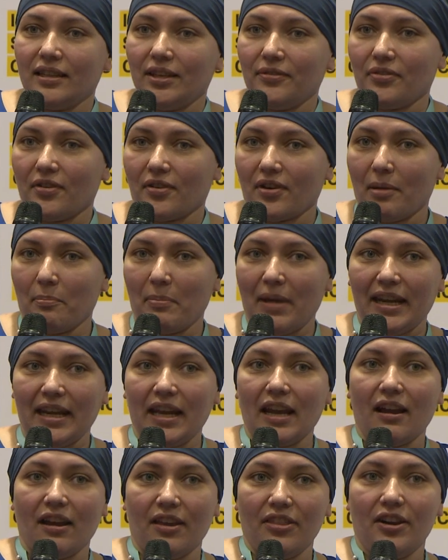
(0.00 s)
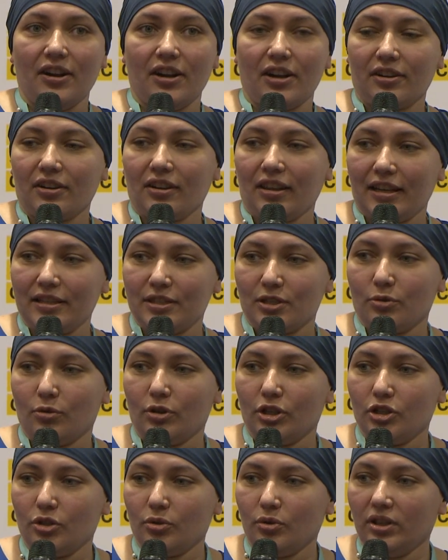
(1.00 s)
if there are many other airlines who
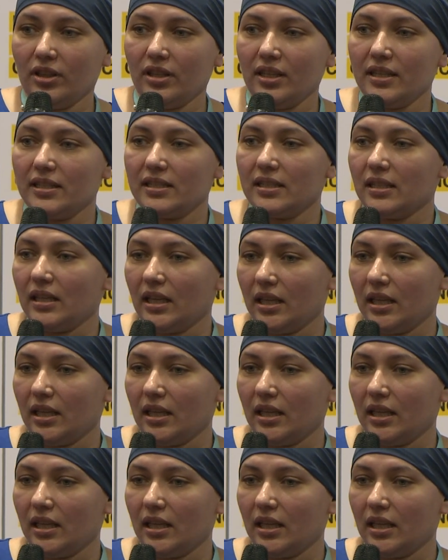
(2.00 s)
are doing this,